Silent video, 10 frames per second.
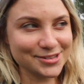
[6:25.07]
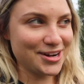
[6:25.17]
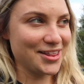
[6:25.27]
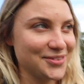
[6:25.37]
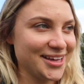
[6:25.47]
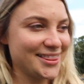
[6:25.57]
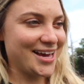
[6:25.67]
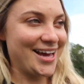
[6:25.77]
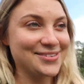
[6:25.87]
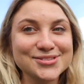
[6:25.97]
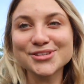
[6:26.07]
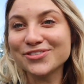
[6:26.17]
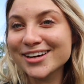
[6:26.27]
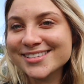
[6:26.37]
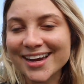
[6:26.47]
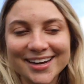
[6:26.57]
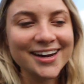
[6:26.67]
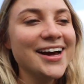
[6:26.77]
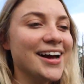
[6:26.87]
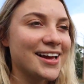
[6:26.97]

So now that we got that, I'm super excited